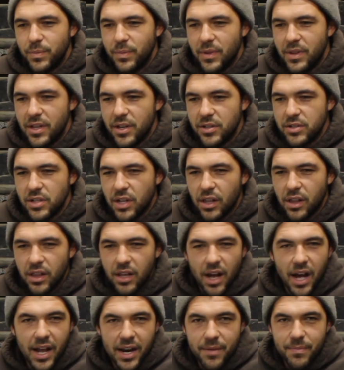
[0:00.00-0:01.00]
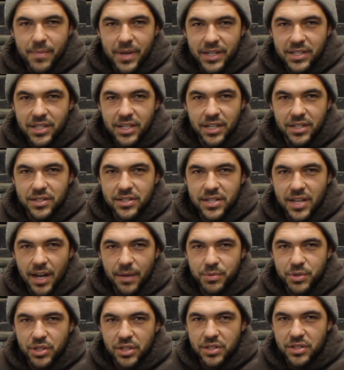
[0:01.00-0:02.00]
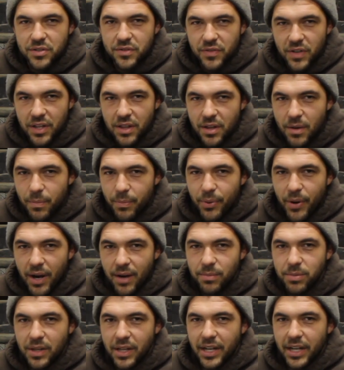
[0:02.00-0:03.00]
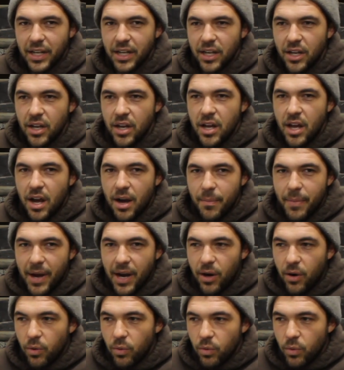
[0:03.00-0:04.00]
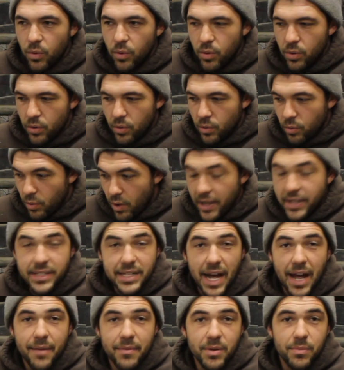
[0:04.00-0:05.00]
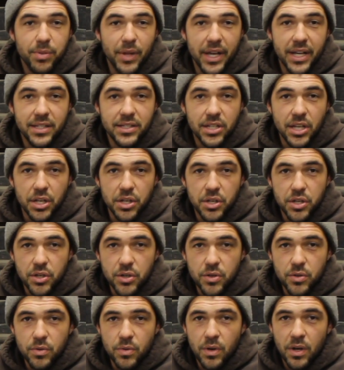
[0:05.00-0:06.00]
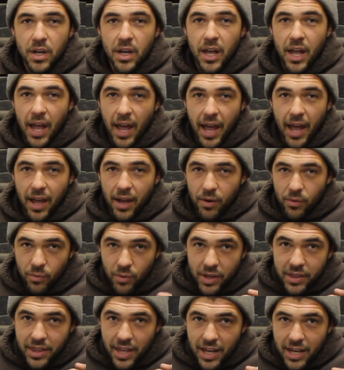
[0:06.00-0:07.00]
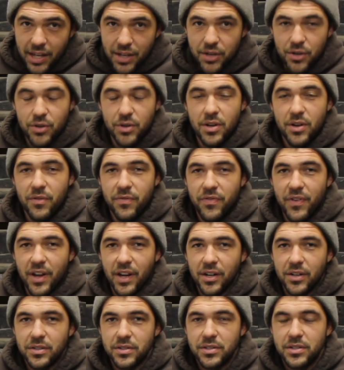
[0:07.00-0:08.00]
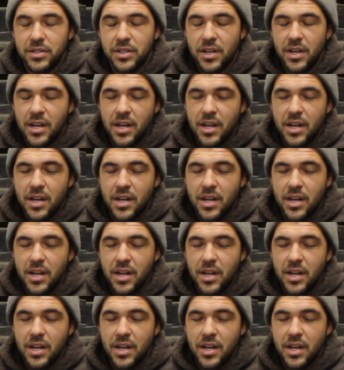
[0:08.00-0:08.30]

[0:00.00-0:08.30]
There's a lot of misconceptions in the public about what diamond blades can do and what they can do to your fingers.